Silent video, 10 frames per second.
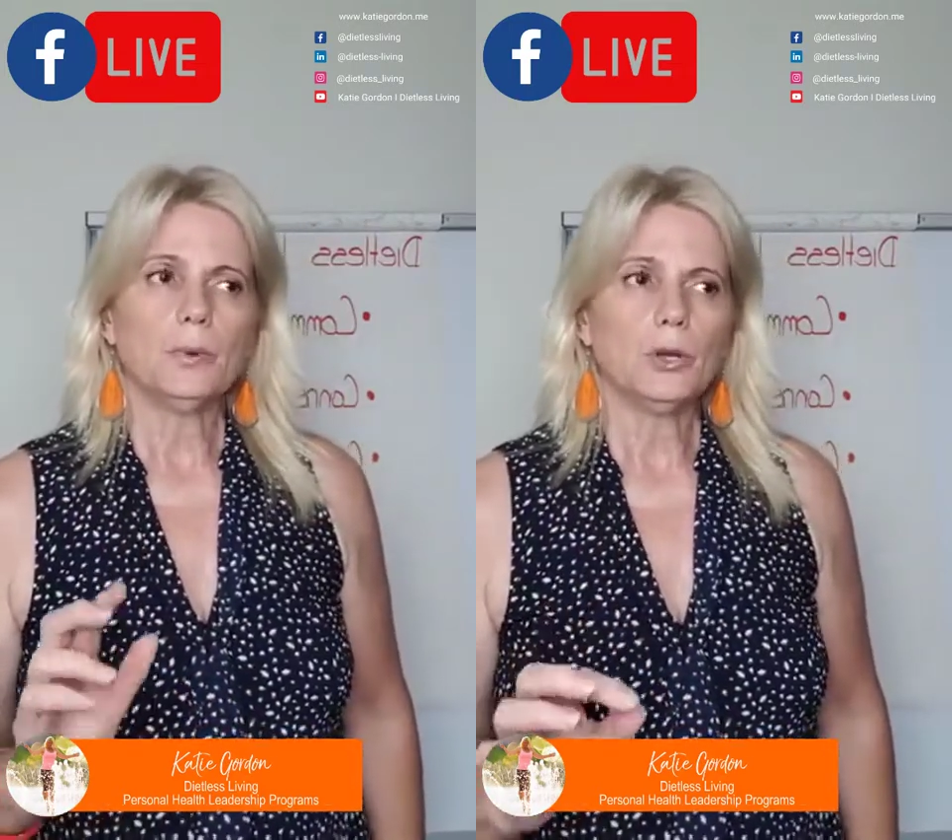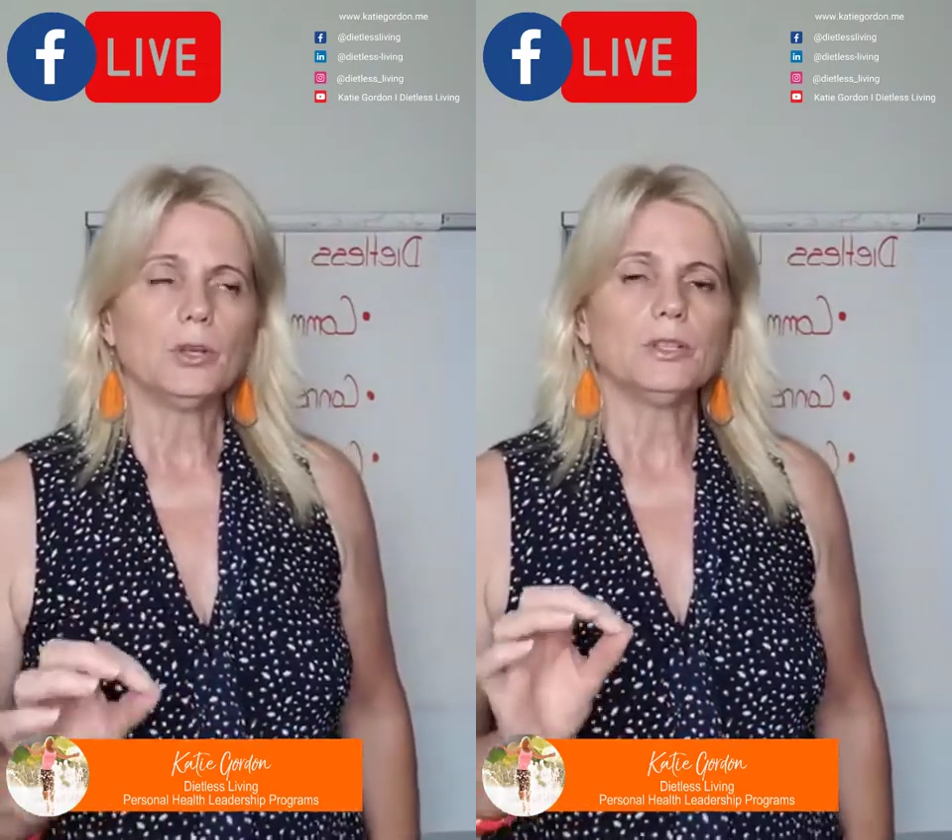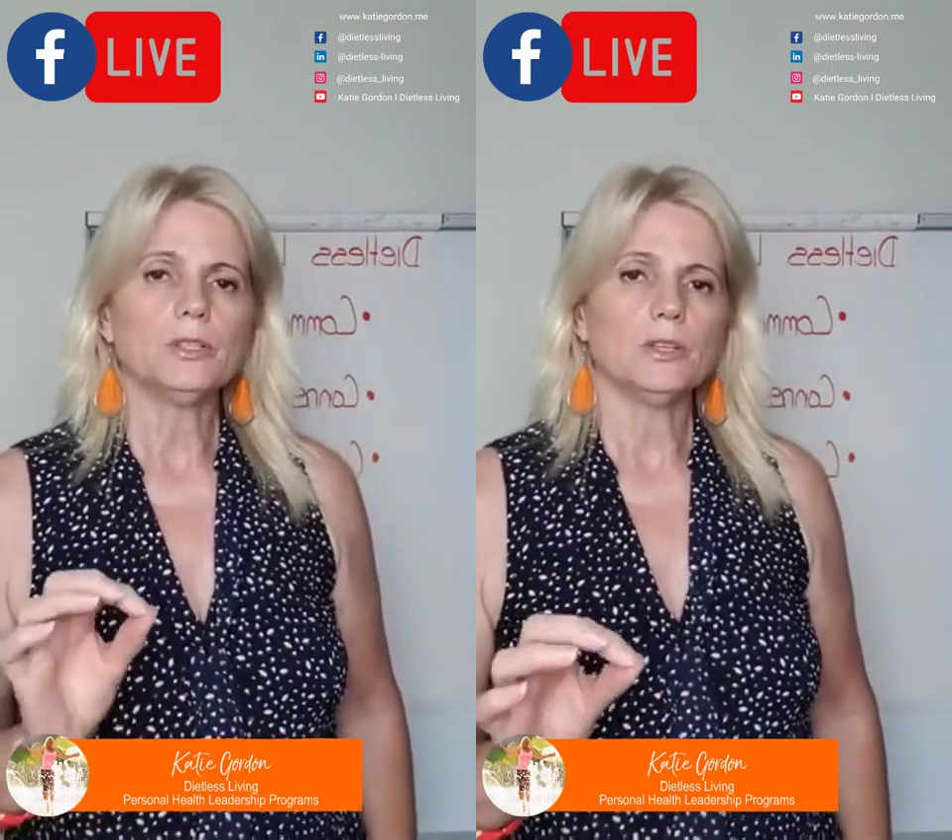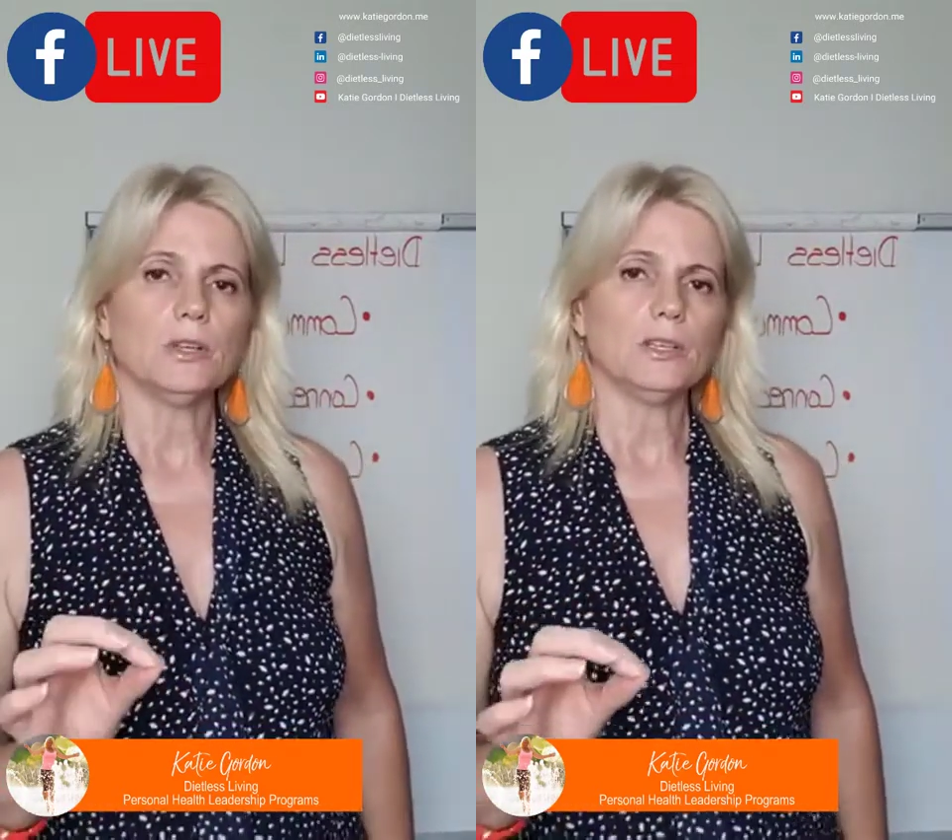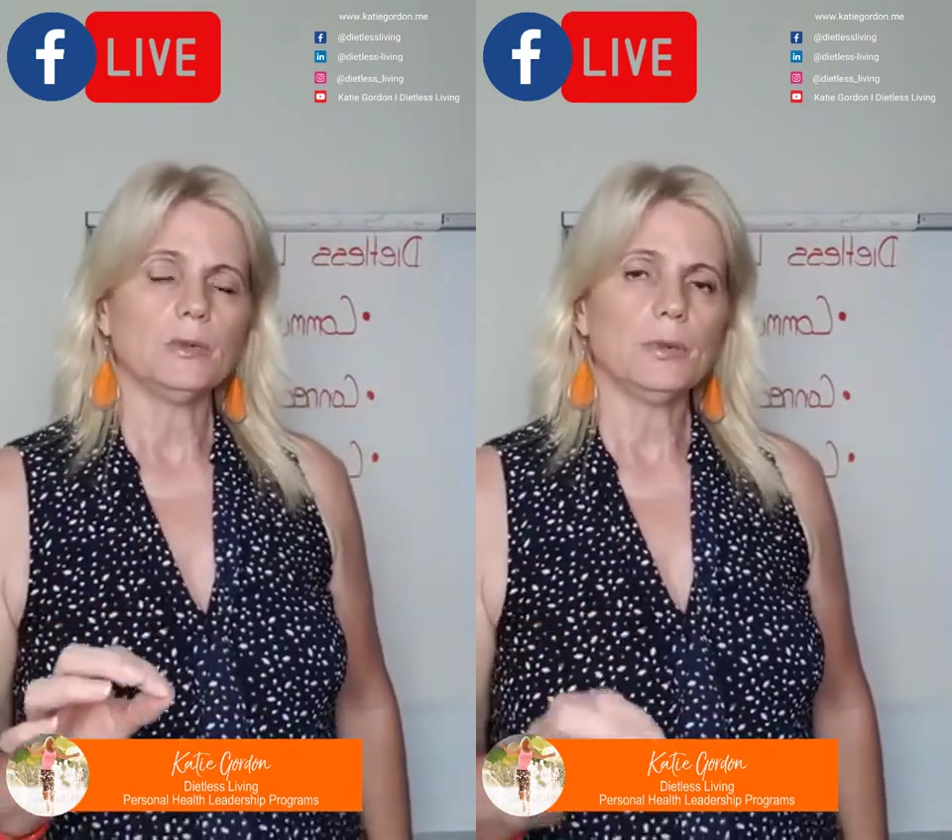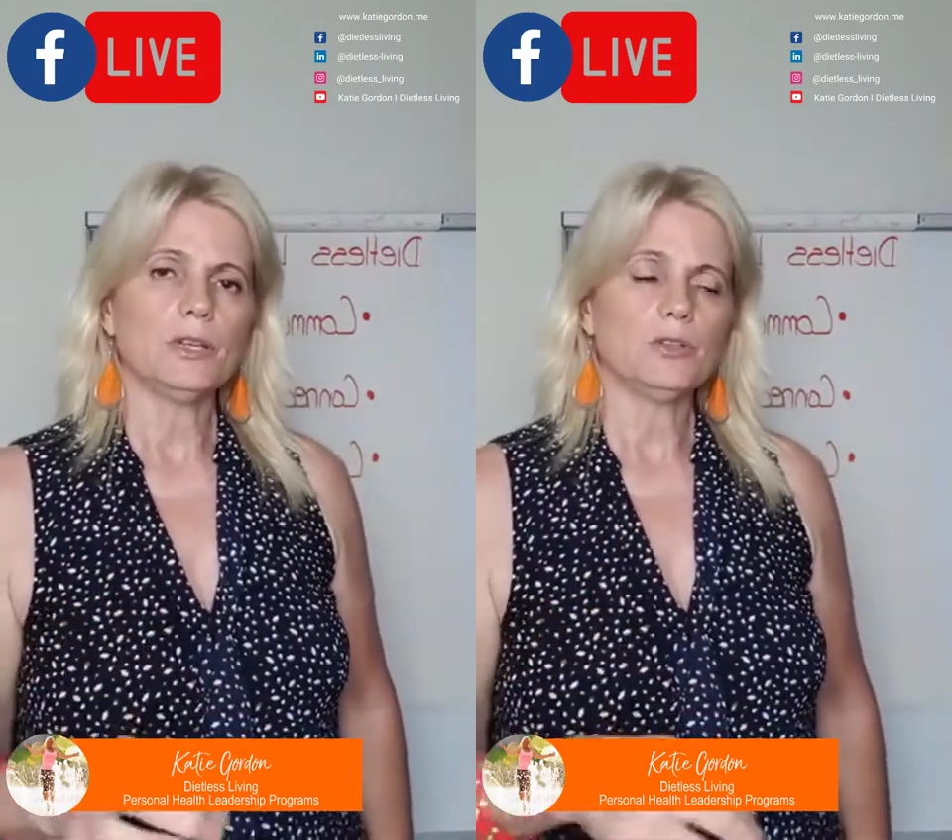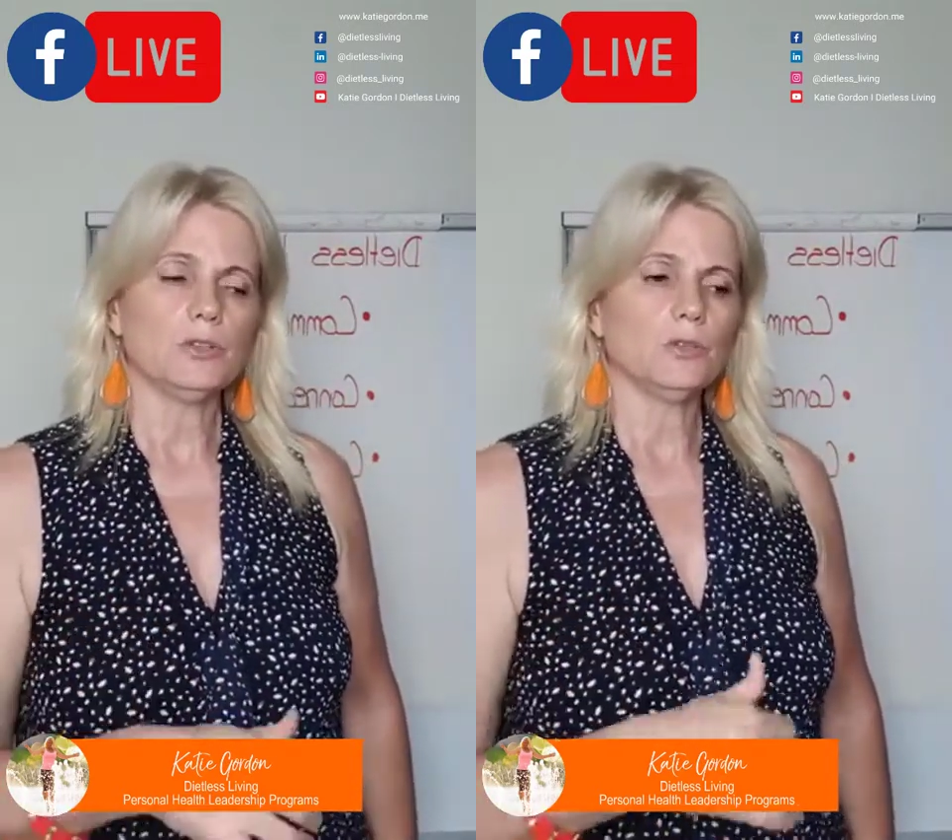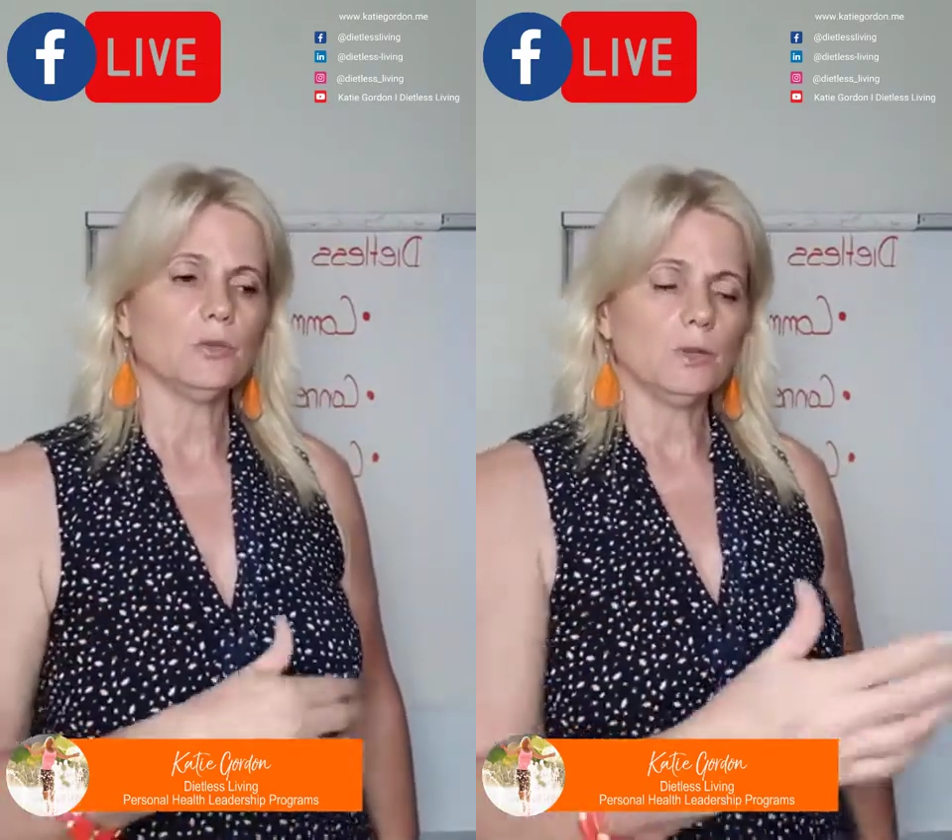person I speak
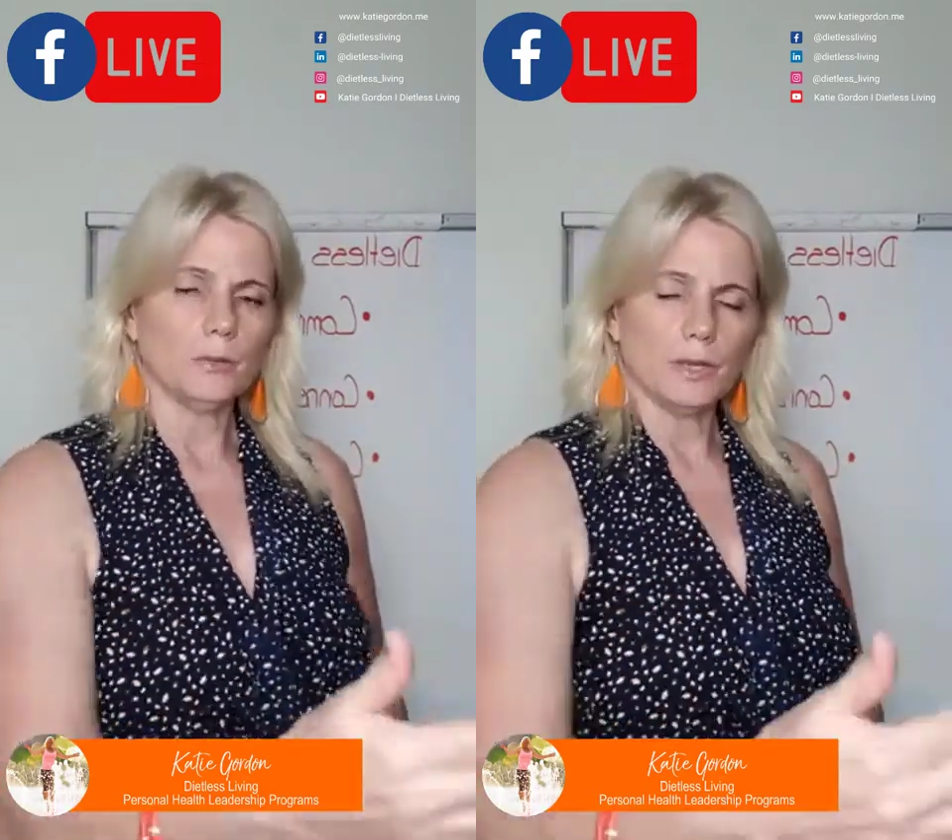to when I'm